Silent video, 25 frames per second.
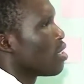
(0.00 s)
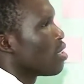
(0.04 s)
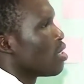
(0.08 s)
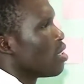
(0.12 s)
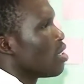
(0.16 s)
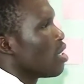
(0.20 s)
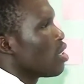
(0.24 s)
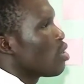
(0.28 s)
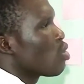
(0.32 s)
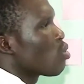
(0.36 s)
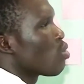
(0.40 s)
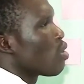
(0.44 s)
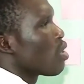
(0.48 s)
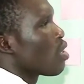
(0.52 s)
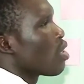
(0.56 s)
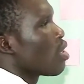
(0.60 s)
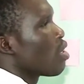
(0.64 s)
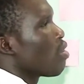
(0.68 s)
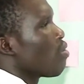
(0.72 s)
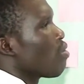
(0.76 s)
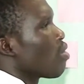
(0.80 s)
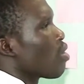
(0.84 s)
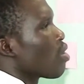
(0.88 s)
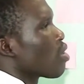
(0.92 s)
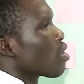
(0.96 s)
This will
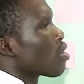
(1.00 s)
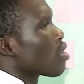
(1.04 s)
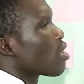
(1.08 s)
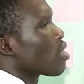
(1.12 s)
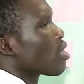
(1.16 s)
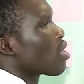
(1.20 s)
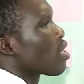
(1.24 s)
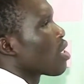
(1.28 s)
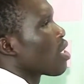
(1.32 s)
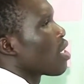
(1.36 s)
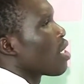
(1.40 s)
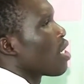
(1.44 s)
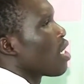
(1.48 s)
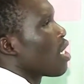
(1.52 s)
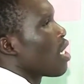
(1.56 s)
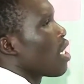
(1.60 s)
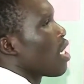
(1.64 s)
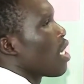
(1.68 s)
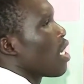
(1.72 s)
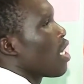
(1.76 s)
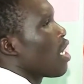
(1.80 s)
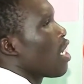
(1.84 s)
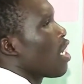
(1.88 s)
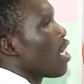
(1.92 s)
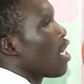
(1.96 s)
give us
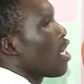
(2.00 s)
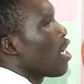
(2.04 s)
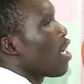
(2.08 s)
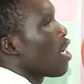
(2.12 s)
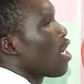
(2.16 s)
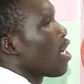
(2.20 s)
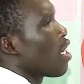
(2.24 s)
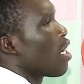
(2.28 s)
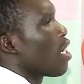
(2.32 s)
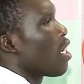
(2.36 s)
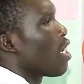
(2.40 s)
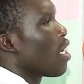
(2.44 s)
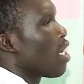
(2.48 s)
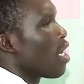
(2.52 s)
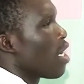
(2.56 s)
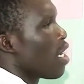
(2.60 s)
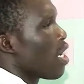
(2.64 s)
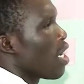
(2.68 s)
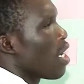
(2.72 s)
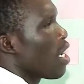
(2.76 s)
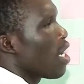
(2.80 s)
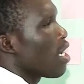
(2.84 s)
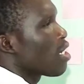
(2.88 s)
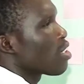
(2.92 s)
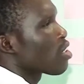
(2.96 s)
a
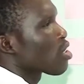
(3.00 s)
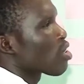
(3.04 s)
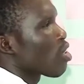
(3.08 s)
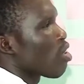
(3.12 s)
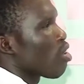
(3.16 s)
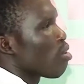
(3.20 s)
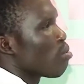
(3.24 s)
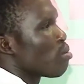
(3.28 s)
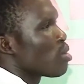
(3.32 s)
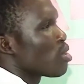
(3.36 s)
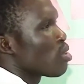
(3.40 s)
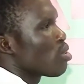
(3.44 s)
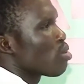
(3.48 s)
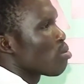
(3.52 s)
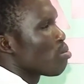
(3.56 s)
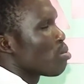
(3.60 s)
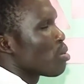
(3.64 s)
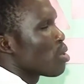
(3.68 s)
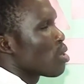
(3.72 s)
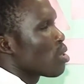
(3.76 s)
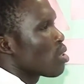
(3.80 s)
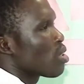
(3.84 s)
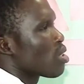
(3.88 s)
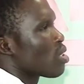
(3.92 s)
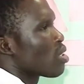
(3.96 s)
is common to
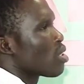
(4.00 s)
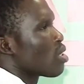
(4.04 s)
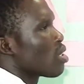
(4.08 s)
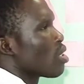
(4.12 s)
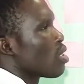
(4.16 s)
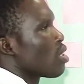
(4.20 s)
both,